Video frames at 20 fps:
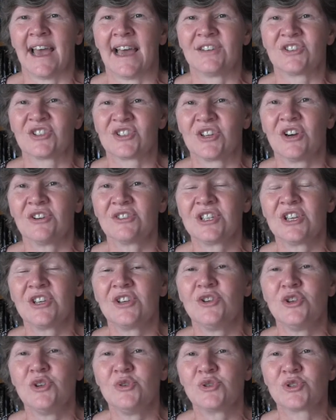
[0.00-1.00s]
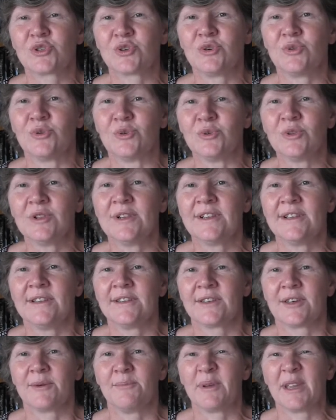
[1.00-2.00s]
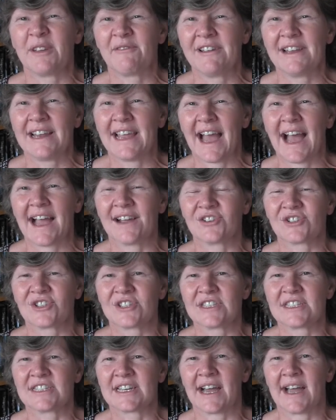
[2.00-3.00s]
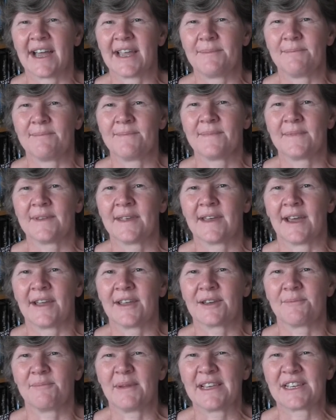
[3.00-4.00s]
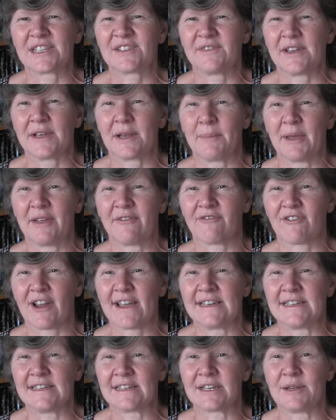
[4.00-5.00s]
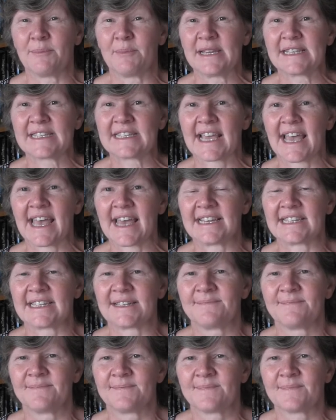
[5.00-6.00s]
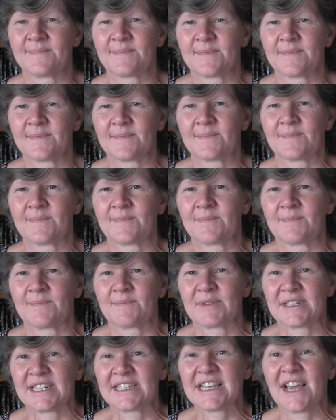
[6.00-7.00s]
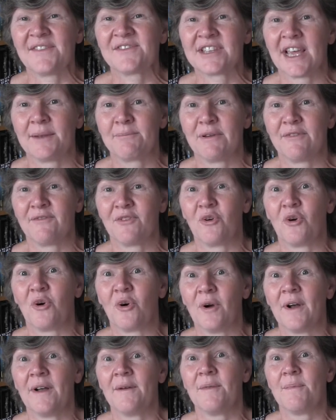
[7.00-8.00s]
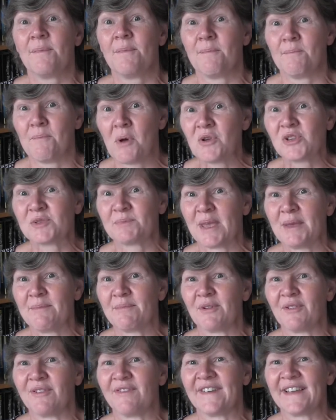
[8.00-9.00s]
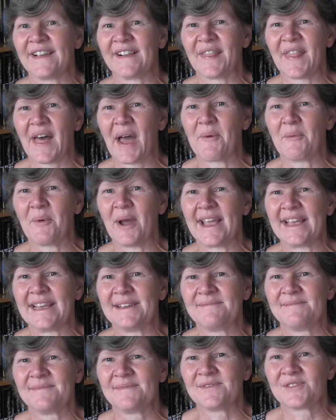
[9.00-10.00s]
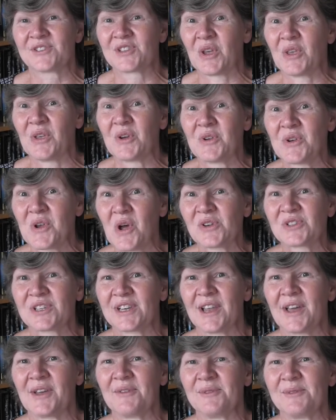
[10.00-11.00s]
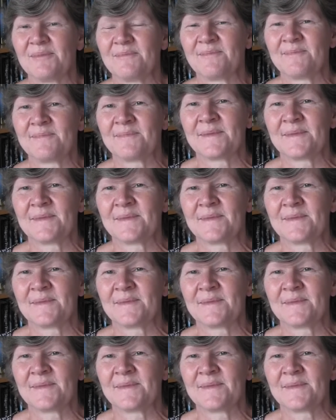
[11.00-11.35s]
And starting a new school can be a really anxious time and can make us feel a bit frightened and a bit scared. But as I've said before, most people feel that way, so you're not alone.